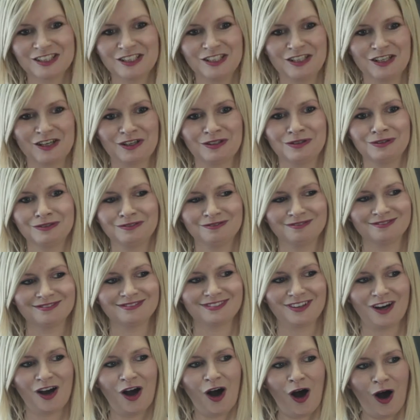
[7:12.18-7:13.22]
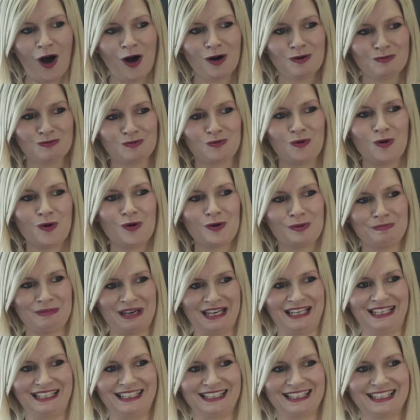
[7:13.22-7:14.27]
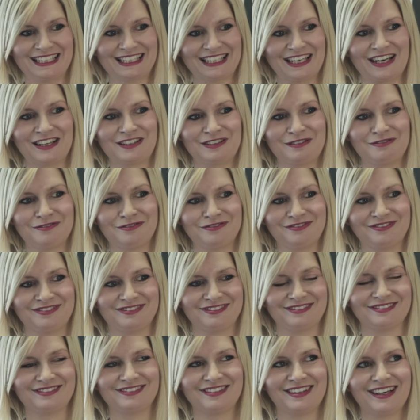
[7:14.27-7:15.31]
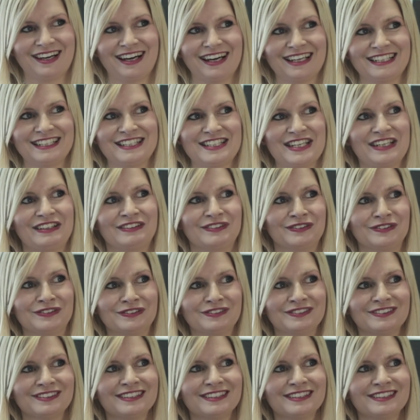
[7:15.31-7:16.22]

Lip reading: know, heartwarming kind of ideal